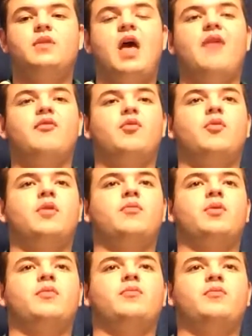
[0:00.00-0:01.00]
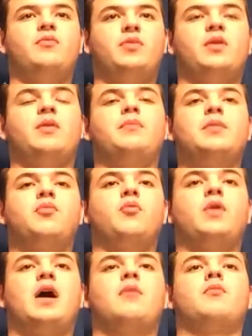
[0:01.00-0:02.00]
the
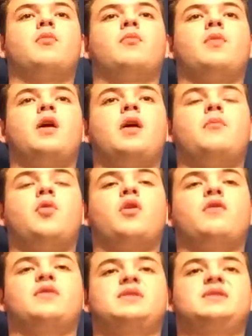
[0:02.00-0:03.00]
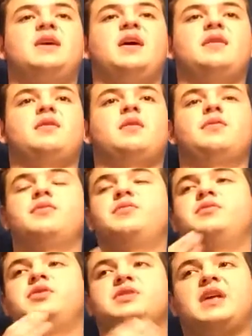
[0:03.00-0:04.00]
people would have more of a say than
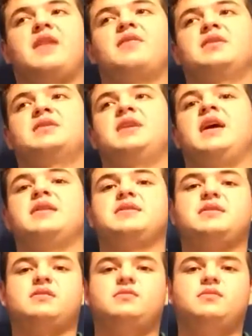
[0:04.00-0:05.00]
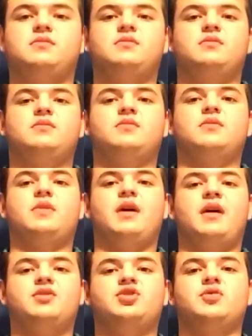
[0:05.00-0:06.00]
just having states
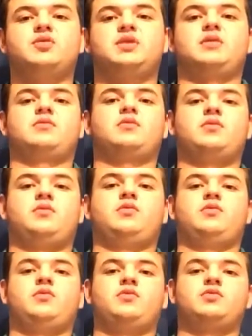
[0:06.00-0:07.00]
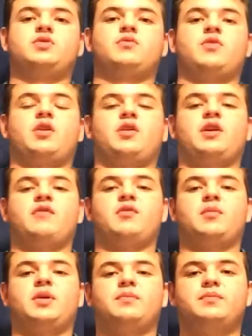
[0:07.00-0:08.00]
choosing who should run our
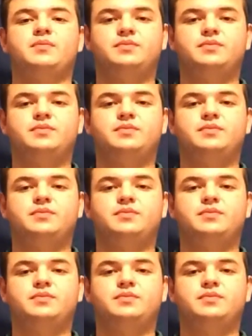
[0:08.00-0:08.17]
government.